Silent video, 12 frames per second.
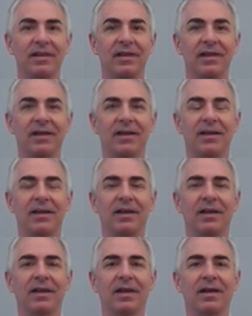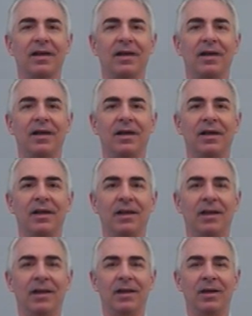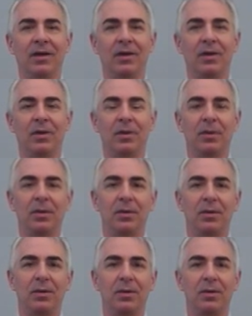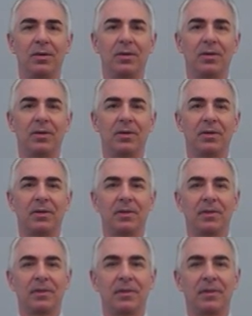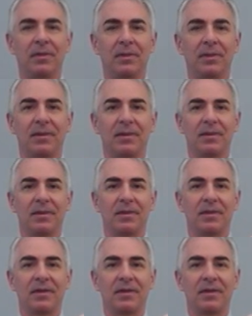No one is speaking in this clip.